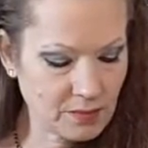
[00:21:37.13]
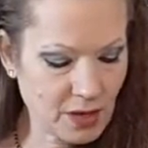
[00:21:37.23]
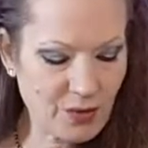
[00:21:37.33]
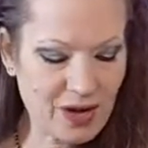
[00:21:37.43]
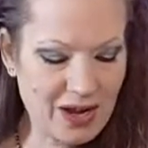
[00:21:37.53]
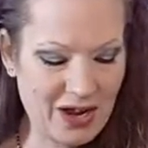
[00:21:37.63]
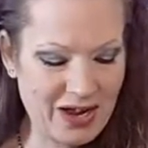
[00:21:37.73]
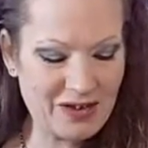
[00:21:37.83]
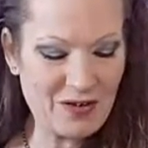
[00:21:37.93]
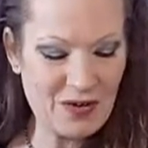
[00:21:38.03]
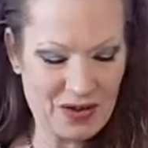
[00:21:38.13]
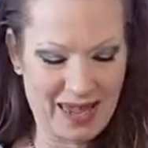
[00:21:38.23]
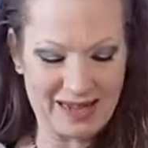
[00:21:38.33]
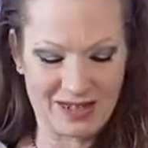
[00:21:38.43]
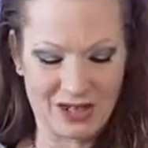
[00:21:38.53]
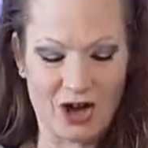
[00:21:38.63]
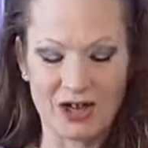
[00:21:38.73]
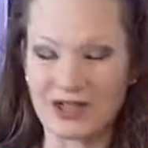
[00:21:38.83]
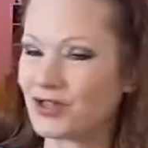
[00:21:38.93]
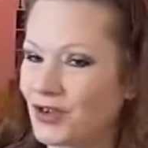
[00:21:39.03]
Yes,
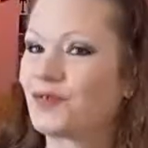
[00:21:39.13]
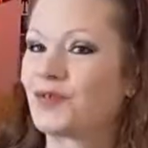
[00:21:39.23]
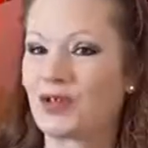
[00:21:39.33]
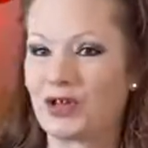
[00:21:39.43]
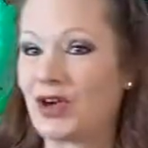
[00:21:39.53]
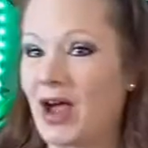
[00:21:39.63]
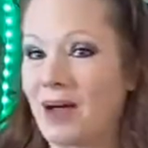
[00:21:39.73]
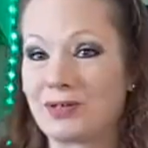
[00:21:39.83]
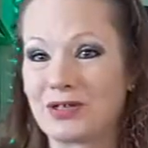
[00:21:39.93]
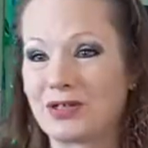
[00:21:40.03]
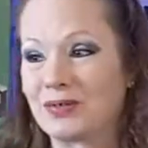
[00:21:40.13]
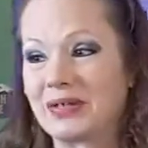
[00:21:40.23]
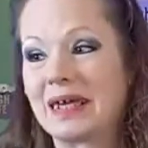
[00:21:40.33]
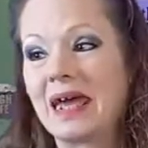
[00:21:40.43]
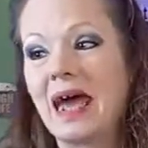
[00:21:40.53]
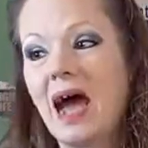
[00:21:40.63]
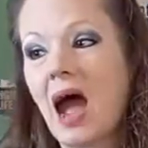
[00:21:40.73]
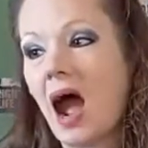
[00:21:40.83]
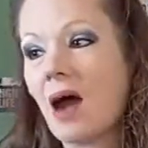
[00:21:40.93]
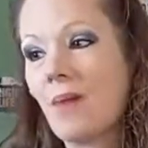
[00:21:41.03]
RSO for the cure, absolutely.
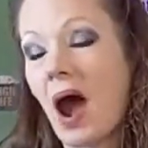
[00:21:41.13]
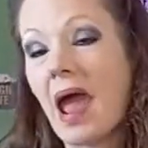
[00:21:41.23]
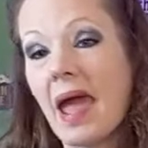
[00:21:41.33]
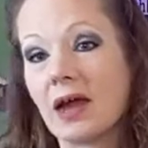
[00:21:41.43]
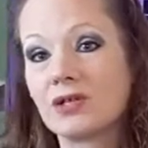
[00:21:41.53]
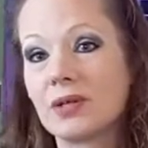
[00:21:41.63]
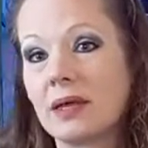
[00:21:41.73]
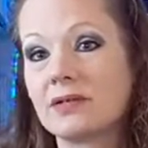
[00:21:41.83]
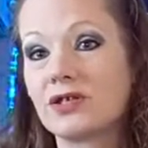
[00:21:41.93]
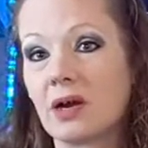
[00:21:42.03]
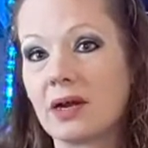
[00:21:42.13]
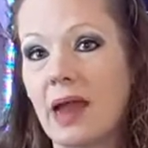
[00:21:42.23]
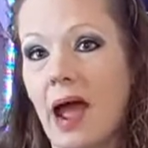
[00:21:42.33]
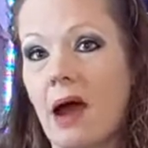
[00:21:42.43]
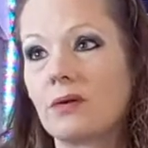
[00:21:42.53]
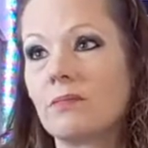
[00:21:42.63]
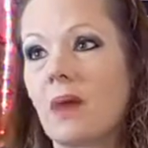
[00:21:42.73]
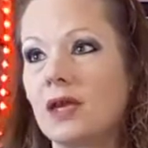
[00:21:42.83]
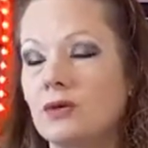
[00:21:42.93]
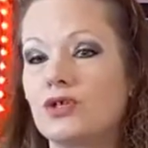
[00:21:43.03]
I actually started out
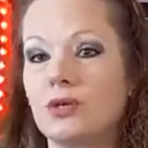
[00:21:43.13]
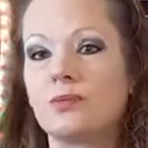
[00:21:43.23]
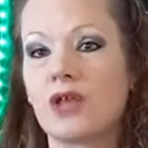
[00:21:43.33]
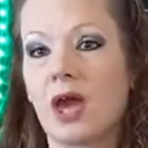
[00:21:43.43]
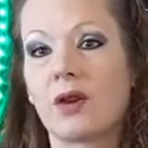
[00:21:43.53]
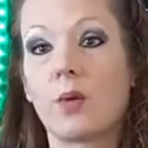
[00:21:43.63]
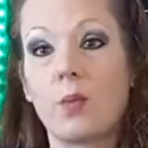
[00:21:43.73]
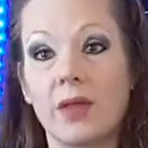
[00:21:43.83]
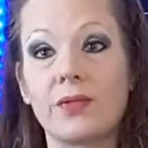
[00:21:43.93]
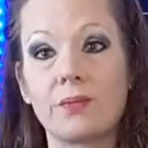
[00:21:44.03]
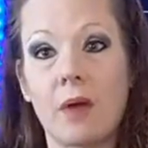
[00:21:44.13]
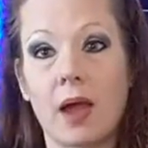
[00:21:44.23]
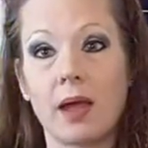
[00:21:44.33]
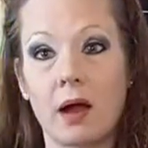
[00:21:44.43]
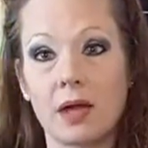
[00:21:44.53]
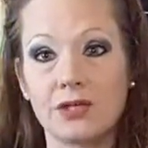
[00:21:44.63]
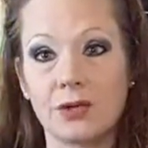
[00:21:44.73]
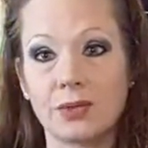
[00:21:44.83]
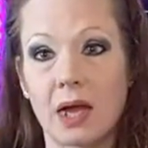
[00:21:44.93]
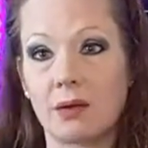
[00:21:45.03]
my YouTube channel with my
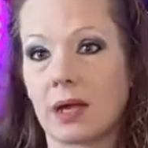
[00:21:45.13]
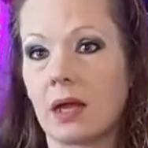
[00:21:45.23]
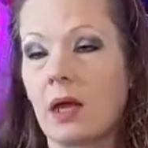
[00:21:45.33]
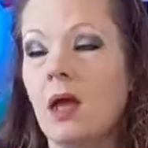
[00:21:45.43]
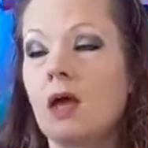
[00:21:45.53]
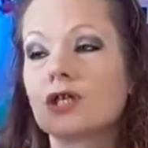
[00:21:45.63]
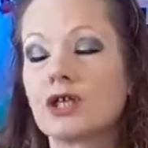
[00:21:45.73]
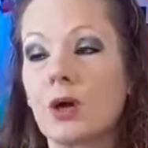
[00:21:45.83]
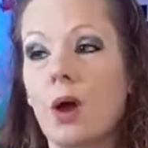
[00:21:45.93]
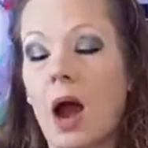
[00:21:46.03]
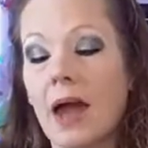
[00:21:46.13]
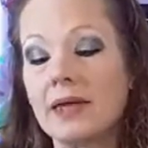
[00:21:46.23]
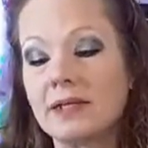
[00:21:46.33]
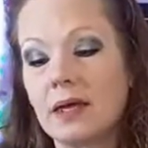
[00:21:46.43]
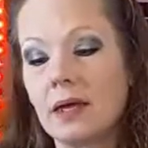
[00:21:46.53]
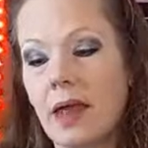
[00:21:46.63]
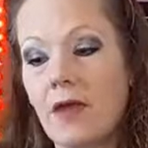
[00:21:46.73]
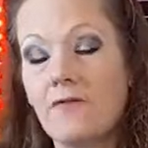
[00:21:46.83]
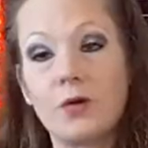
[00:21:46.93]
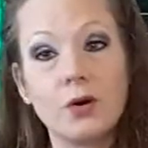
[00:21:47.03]
RSO diary. So I did
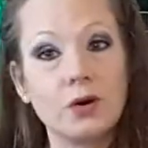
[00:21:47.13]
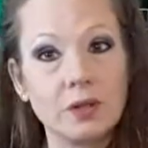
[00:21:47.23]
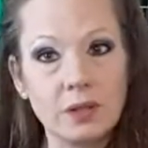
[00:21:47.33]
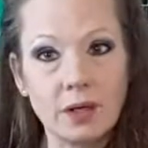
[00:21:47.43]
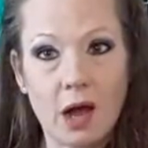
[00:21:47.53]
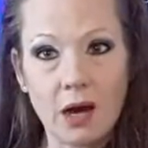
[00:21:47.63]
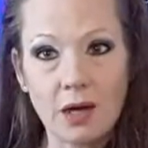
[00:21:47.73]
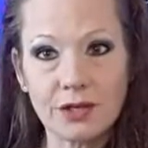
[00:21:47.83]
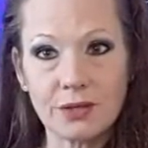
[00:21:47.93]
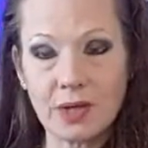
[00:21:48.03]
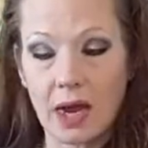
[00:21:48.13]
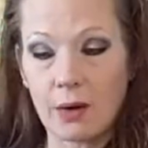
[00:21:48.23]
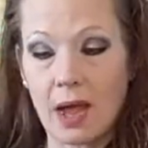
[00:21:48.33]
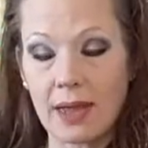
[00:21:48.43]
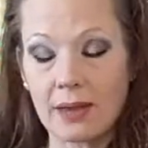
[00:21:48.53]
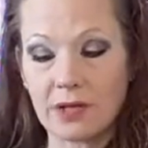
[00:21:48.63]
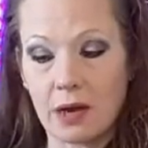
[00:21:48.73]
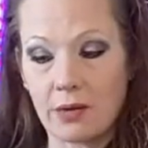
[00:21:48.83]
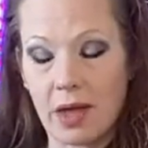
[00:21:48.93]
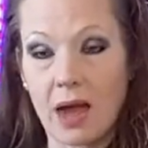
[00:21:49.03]
a full RSO
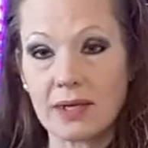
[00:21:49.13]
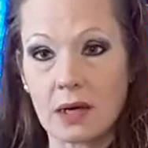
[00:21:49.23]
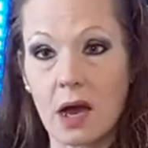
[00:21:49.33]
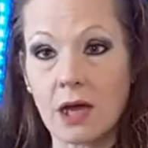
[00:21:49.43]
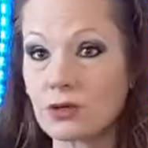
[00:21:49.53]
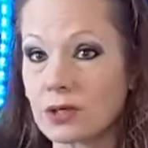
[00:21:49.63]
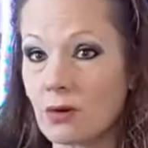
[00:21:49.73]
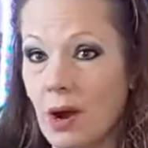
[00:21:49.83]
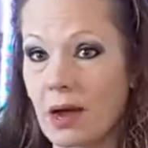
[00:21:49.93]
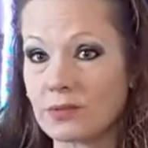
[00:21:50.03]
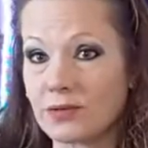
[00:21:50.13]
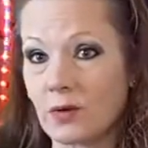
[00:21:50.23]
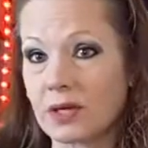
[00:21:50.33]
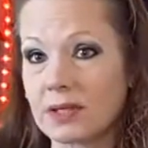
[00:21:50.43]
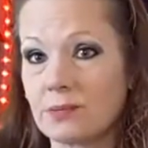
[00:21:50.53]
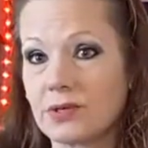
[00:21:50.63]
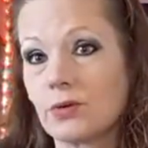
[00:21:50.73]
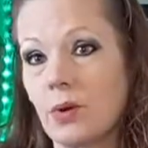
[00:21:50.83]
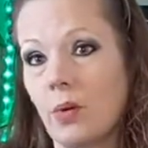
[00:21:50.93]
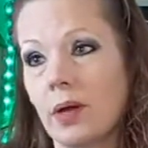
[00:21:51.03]
diary. I did 100 grams of Rick
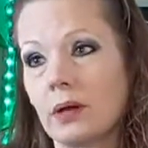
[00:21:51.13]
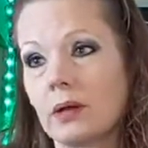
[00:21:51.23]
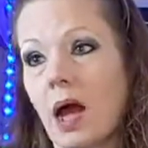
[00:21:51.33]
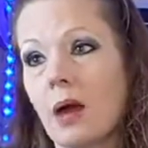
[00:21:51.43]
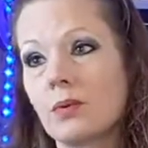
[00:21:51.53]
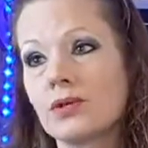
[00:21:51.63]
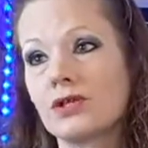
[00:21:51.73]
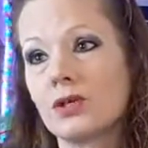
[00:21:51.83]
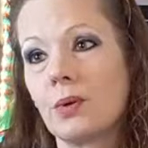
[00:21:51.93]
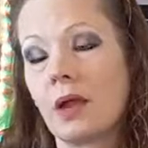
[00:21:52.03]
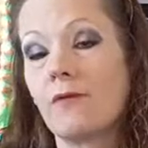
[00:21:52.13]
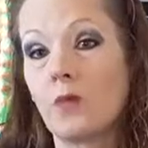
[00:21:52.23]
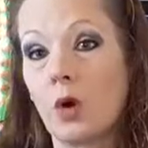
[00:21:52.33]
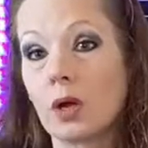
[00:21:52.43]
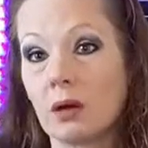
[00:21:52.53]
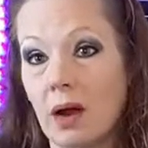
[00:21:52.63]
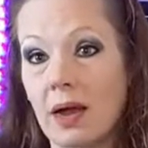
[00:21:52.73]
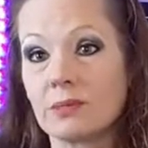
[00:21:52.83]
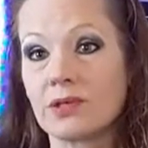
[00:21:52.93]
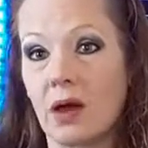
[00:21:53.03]
Simpson oil. I was doing 4
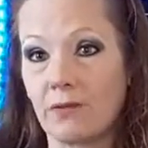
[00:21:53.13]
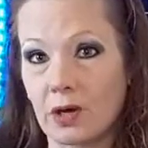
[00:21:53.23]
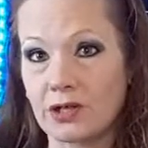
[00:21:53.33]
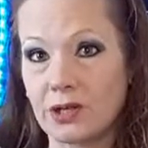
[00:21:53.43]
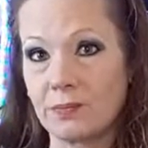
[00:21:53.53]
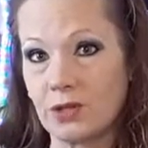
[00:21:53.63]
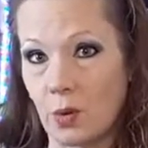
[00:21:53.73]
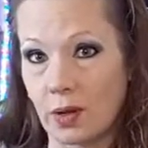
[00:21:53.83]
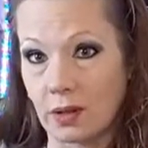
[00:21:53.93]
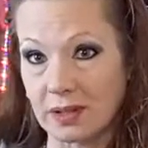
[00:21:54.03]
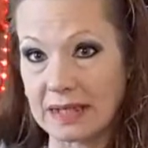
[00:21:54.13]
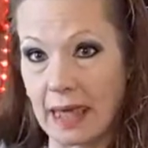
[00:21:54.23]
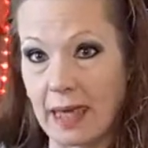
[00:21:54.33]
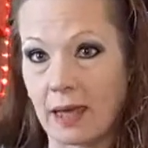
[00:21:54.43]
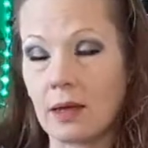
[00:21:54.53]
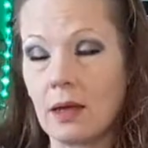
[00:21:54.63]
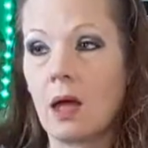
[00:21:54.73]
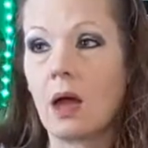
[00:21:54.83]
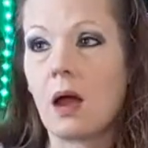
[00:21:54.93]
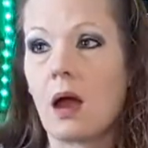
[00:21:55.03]
grams of Rick Simpson oil a day.
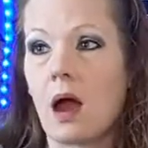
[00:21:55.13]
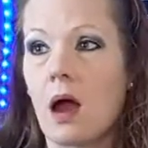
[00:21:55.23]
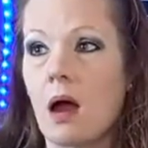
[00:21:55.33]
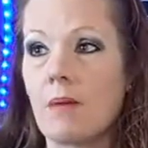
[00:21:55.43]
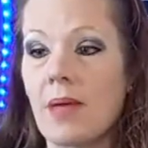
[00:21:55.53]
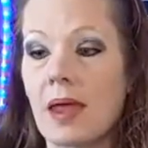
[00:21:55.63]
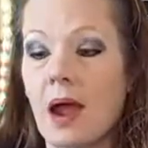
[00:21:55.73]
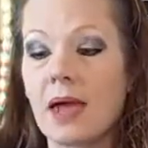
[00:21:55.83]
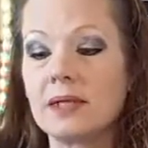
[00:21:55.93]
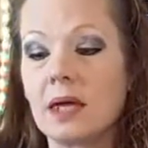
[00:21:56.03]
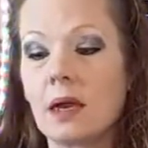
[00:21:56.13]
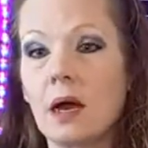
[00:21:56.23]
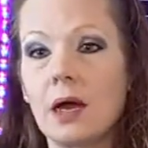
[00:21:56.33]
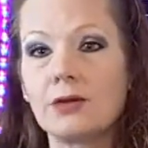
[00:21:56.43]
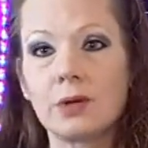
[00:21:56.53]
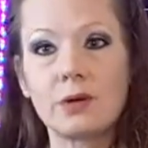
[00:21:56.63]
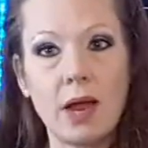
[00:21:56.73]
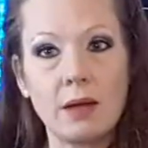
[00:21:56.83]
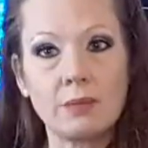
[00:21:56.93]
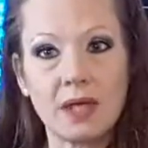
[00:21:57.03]
And I did 100
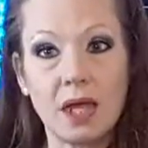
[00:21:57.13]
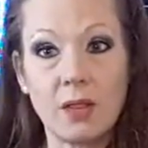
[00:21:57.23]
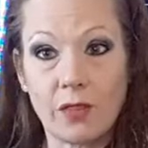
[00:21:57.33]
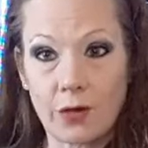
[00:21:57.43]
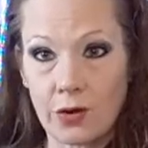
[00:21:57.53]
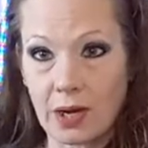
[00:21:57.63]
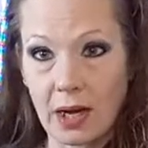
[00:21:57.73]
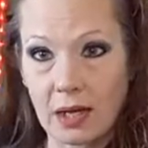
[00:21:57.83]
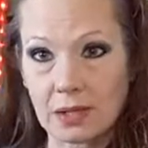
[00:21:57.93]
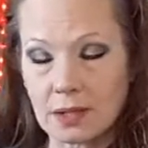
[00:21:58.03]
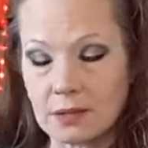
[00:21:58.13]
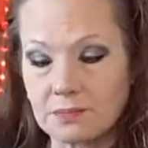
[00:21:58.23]
grams in 30 days.